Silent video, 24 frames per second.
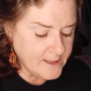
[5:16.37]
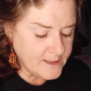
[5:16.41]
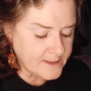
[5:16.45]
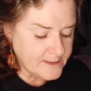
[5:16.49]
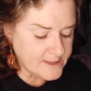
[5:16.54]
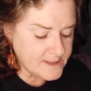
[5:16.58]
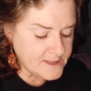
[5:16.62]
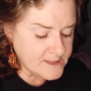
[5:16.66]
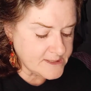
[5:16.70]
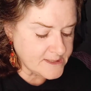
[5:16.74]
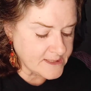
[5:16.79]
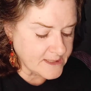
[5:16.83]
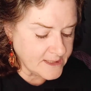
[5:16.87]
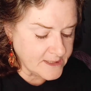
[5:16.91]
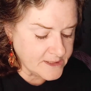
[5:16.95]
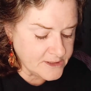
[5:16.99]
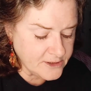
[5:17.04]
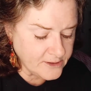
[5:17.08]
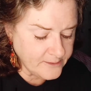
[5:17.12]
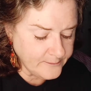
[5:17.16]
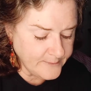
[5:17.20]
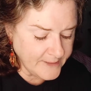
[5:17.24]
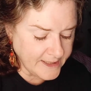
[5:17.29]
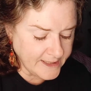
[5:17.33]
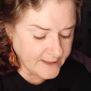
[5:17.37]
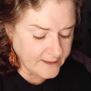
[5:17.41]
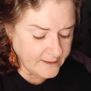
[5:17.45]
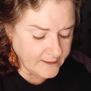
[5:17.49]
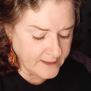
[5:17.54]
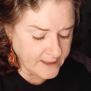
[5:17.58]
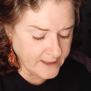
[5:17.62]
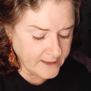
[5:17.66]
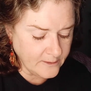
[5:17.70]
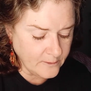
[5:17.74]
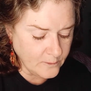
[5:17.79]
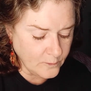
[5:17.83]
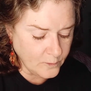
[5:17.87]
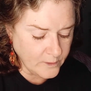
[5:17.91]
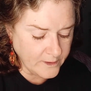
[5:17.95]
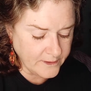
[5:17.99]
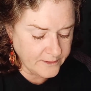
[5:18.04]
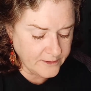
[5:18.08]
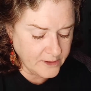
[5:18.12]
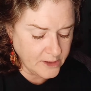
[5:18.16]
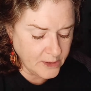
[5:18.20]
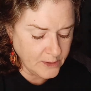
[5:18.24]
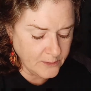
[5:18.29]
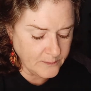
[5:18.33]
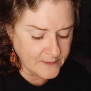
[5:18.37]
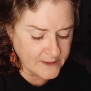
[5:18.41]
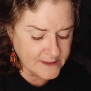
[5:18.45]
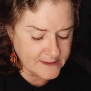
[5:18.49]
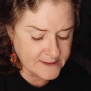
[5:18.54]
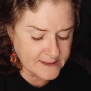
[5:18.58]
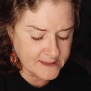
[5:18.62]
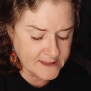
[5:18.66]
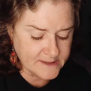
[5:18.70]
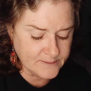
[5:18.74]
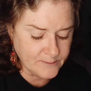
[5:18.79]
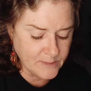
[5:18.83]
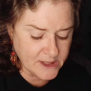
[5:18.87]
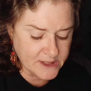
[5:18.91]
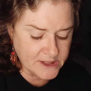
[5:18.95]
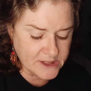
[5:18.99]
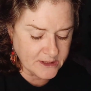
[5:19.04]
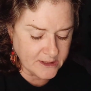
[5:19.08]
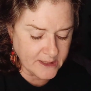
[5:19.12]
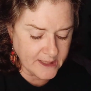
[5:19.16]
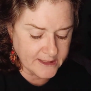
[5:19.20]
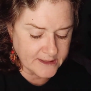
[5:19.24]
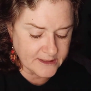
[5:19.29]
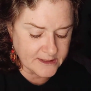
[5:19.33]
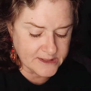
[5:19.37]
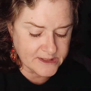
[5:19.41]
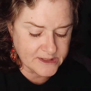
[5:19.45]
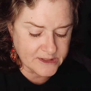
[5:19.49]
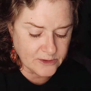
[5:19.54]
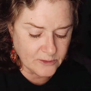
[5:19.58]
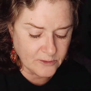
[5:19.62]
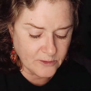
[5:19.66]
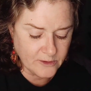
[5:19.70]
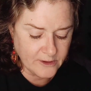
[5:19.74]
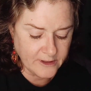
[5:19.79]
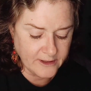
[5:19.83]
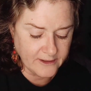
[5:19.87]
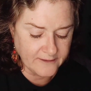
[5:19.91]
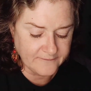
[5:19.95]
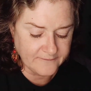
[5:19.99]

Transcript: This intermingling with humans is much like the story